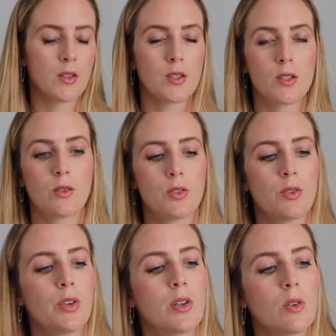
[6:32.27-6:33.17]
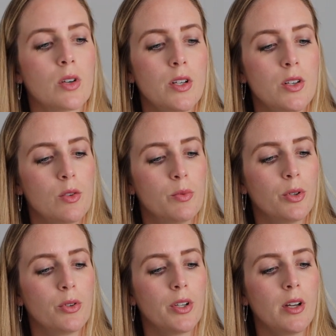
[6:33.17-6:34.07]
So to record a new
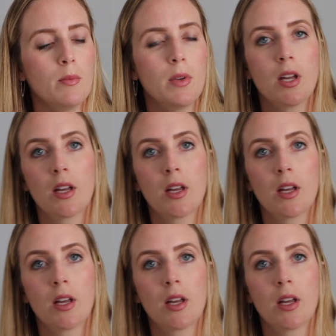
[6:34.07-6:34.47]
program,